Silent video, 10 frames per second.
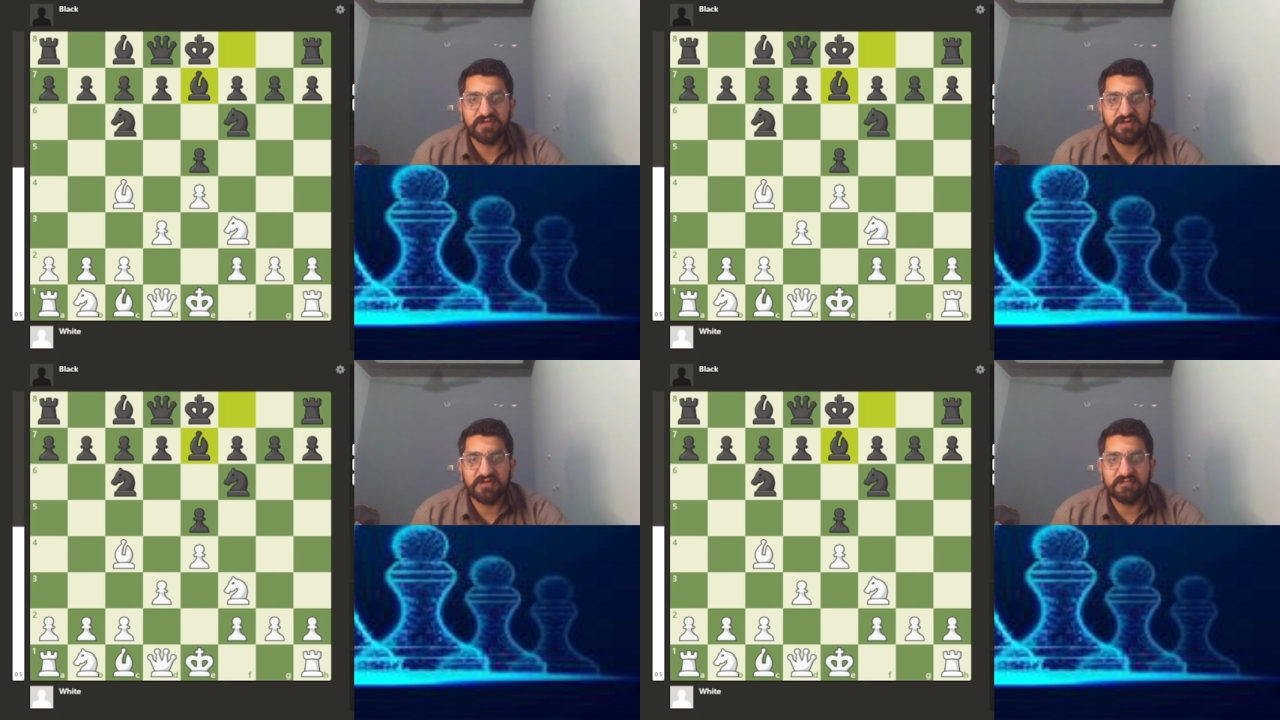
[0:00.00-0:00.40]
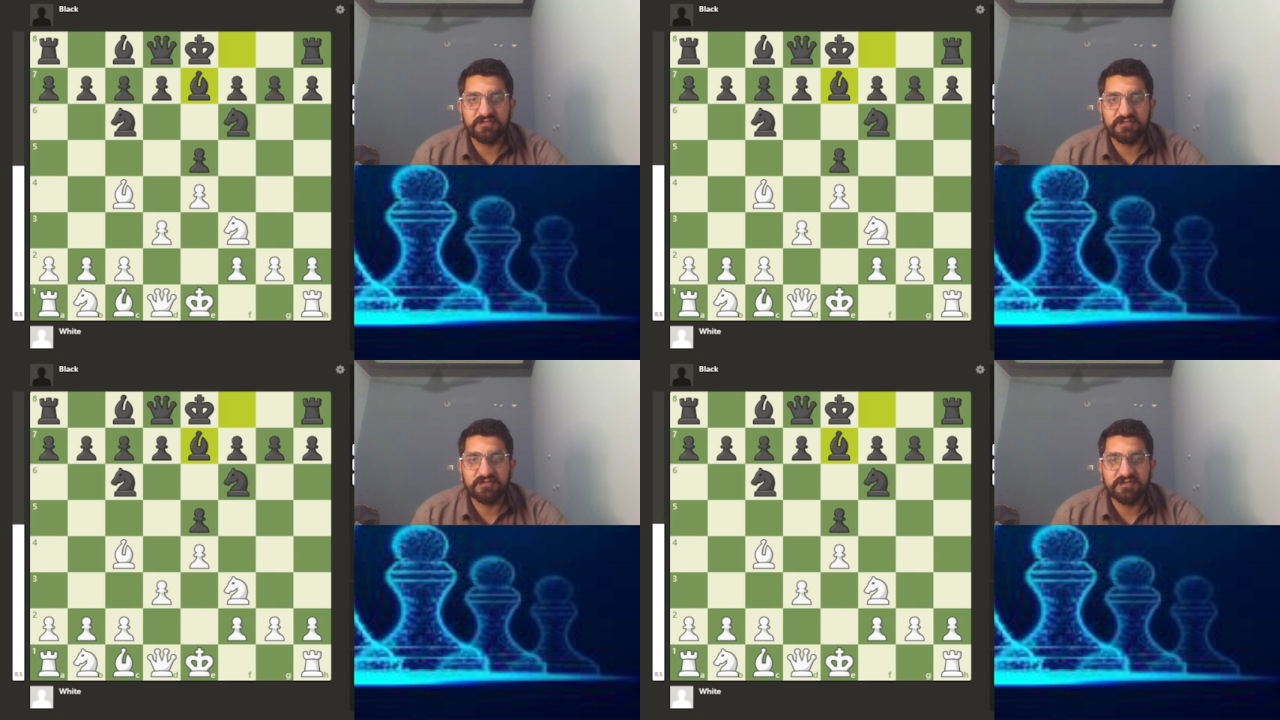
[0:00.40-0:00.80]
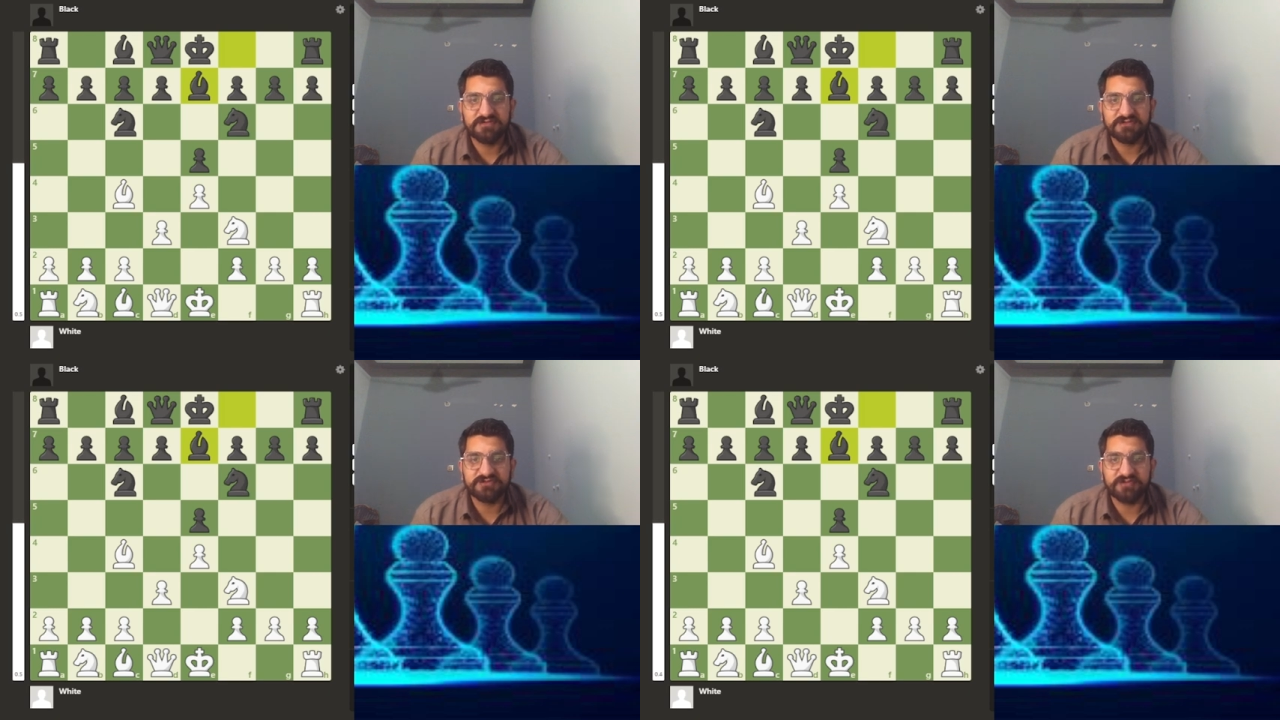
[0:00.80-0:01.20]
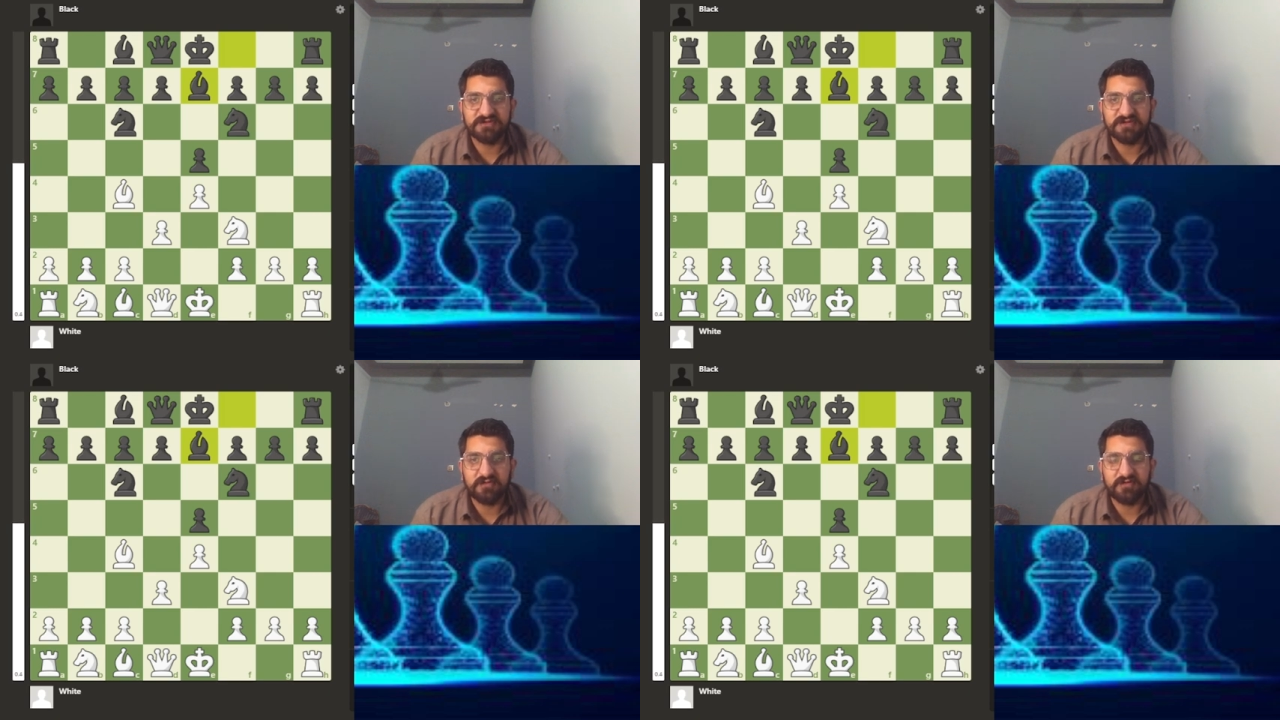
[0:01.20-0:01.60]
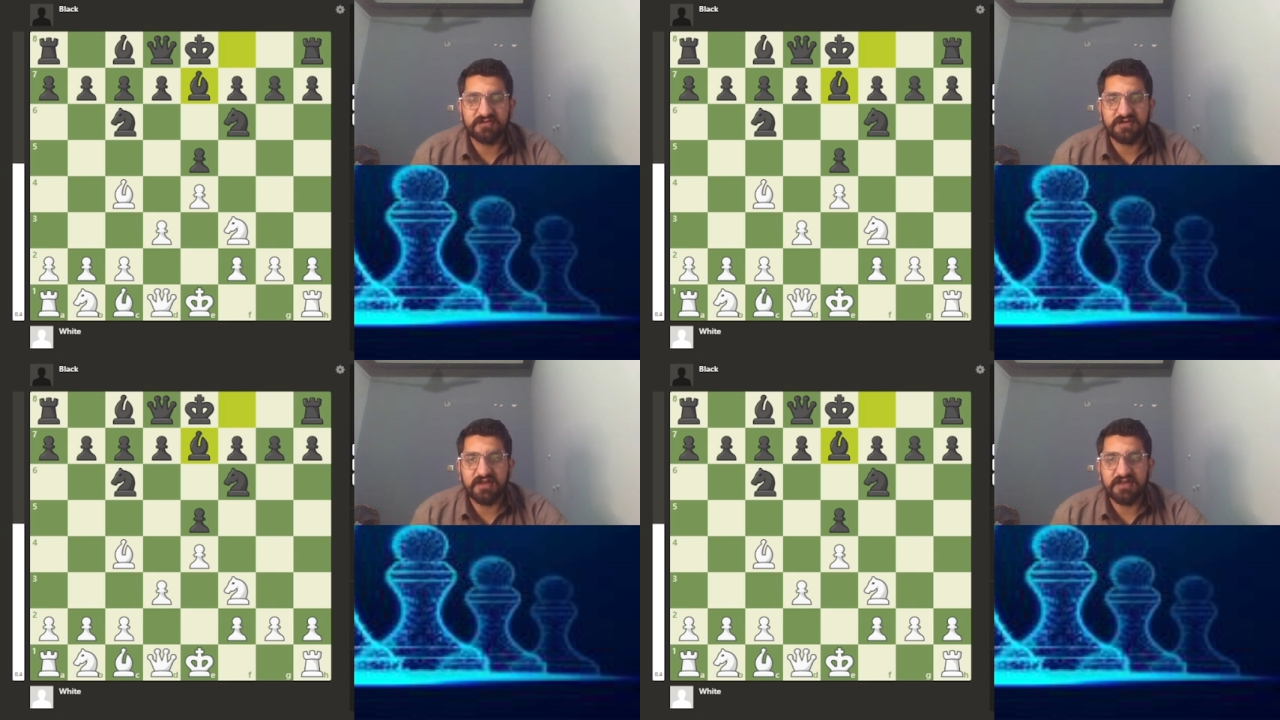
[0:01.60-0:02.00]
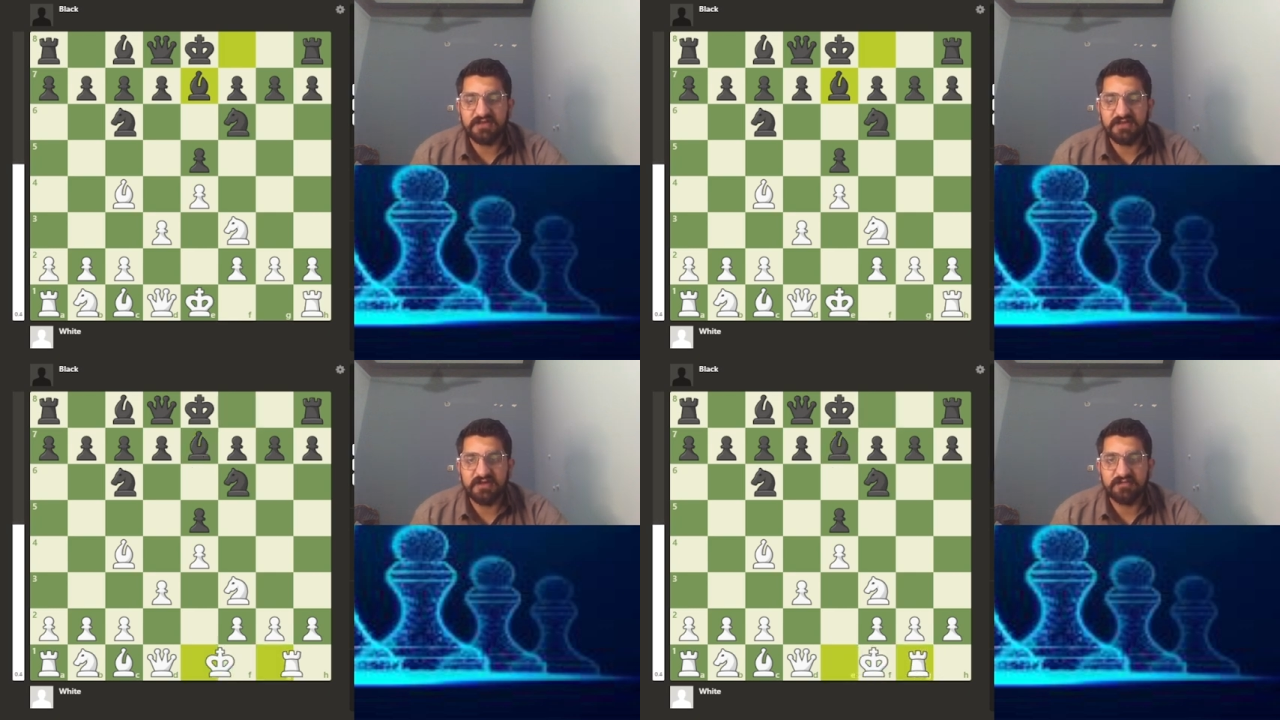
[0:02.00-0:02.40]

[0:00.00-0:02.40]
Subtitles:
nothing so special about Italian game.